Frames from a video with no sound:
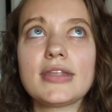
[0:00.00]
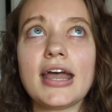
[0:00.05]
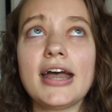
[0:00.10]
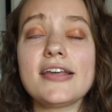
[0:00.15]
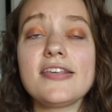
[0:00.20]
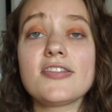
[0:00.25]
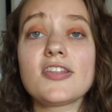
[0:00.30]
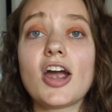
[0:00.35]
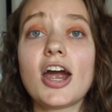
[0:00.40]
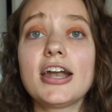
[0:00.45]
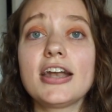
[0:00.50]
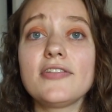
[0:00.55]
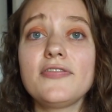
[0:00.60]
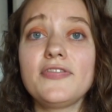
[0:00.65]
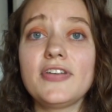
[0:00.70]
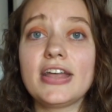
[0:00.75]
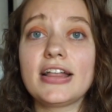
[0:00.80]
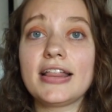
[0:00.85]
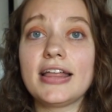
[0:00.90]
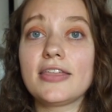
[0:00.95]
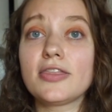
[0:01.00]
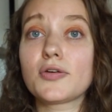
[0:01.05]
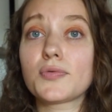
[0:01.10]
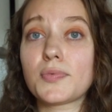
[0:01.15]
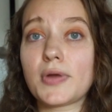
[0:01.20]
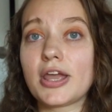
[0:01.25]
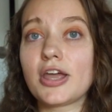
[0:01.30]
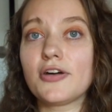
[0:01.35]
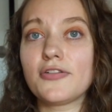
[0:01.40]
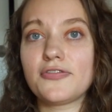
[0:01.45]
I started feeling the
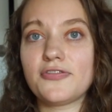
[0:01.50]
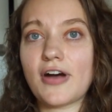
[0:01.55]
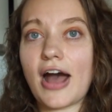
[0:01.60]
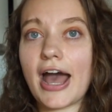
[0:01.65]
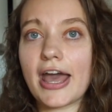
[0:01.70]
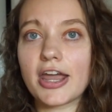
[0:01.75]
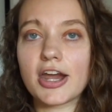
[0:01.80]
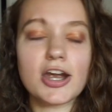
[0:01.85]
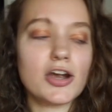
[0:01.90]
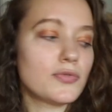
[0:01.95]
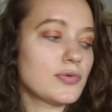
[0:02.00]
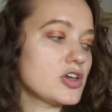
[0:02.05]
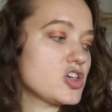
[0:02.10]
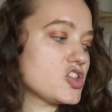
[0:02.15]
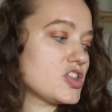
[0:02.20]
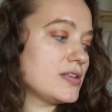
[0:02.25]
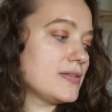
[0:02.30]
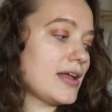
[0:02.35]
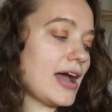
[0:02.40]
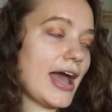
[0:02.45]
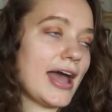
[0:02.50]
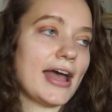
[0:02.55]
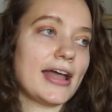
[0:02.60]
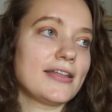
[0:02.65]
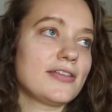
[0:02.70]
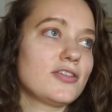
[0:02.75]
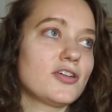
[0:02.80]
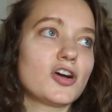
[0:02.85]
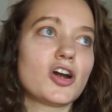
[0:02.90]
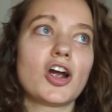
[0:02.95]
ring of fire, which I
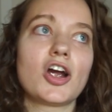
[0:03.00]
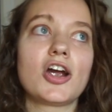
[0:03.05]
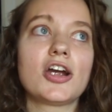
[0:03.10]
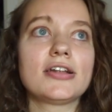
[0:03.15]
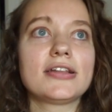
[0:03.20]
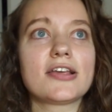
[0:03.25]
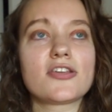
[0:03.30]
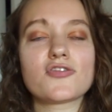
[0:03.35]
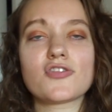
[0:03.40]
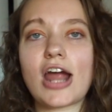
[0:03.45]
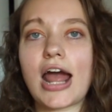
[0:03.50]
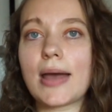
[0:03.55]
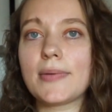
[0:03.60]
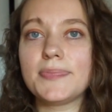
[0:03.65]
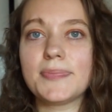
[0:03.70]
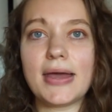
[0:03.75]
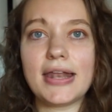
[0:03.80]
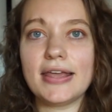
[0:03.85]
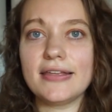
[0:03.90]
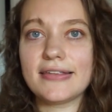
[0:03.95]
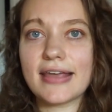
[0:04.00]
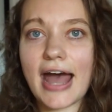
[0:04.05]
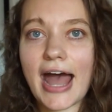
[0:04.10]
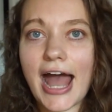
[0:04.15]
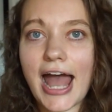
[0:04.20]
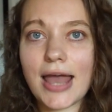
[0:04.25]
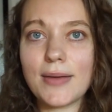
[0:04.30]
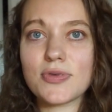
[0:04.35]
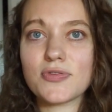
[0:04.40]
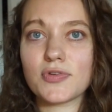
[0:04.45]
had heard described many
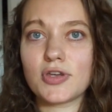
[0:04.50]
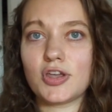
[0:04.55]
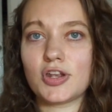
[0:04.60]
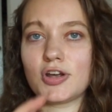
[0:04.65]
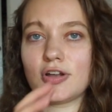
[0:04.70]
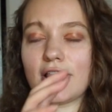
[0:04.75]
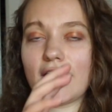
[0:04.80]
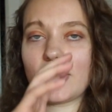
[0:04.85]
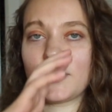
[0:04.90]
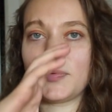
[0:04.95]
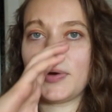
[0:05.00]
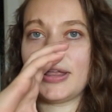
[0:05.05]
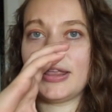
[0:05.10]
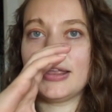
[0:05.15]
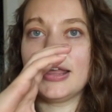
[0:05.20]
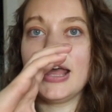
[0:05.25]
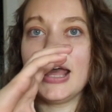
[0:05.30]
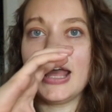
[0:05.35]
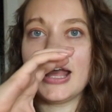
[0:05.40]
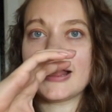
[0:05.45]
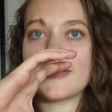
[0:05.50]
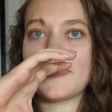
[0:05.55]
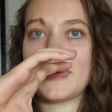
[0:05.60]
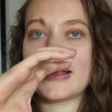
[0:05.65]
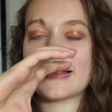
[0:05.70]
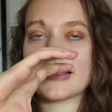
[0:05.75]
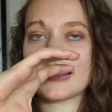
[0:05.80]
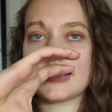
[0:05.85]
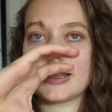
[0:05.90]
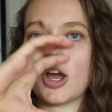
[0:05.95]
times, where, like when it's
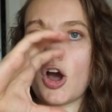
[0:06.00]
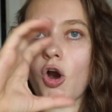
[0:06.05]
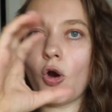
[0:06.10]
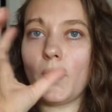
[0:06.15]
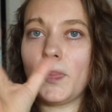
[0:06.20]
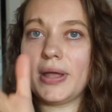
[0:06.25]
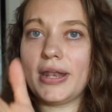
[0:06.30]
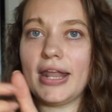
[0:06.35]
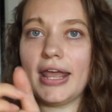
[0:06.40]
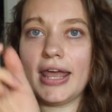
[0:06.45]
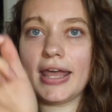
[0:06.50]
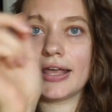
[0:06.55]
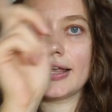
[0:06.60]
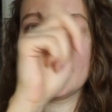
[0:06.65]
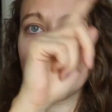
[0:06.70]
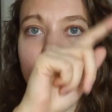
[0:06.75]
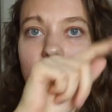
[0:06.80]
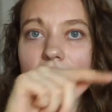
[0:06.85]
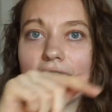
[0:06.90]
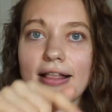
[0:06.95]
basically opening.